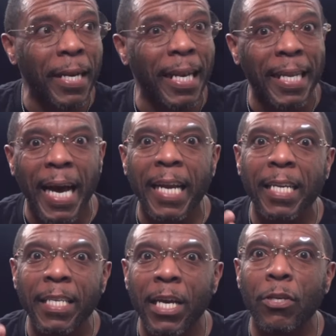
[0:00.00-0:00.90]
but a lot of
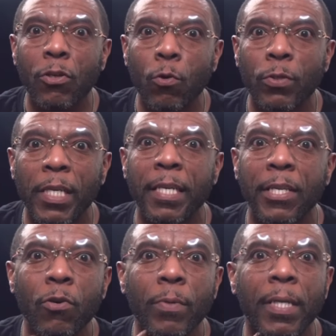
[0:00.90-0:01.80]
the young dudes in the
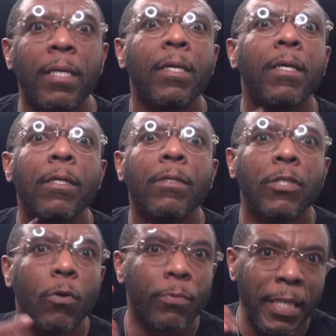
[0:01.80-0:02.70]
unit.
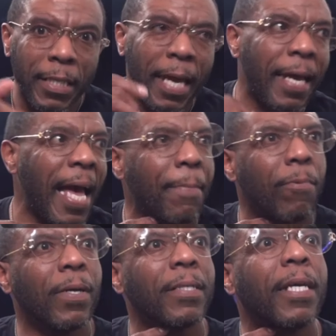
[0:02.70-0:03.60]
So this how it
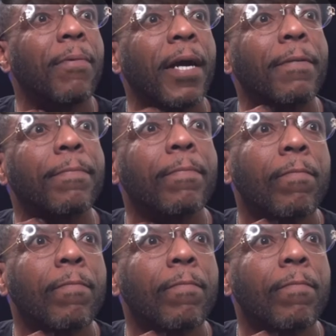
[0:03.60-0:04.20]
happened one day, right?